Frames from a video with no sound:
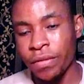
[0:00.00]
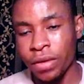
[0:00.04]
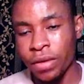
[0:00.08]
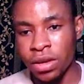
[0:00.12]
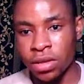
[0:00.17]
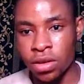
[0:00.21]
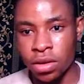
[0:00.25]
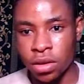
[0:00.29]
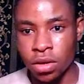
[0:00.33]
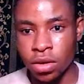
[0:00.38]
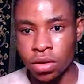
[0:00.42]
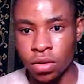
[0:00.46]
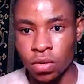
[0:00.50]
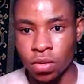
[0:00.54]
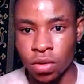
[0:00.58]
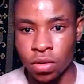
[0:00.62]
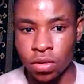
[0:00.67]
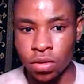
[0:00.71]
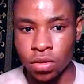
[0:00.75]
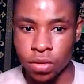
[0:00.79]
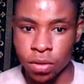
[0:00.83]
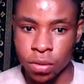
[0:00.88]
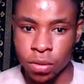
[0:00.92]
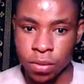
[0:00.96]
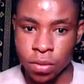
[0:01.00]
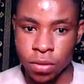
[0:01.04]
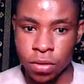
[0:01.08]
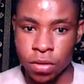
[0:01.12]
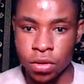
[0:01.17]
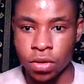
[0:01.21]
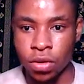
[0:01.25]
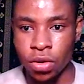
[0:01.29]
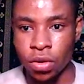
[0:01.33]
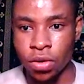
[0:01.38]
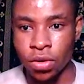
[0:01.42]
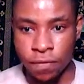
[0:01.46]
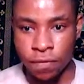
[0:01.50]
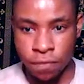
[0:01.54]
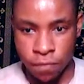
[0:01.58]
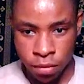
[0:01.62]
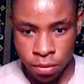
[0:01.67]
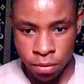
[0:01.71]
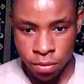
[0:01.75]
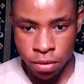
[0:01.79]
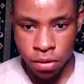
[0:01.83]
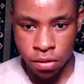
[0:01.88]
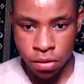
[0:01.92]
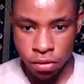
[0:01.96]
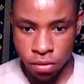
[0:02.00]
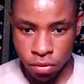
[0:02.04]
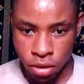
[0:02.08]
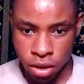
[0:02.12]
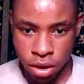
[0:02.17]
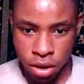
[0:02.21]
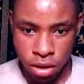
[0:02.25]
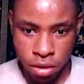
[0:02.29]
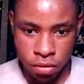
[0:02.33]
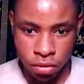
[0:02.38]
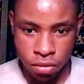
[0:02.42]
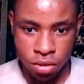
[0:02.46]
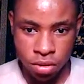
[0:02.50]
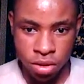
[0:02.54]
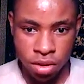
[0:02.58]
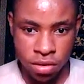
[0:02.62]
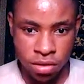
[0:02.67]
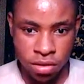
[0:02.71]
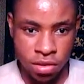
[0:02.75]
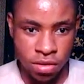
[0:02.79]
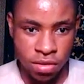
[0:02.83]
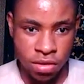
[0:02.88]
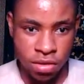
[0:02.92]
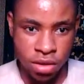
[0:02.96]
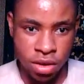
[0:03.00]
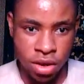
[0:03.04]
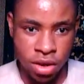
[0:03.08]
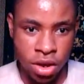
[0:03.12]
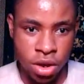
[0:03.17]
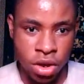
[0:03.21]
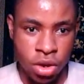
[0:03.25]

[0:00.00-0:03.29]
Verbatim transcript: thing you want to import on vMix. Okay, so this is it.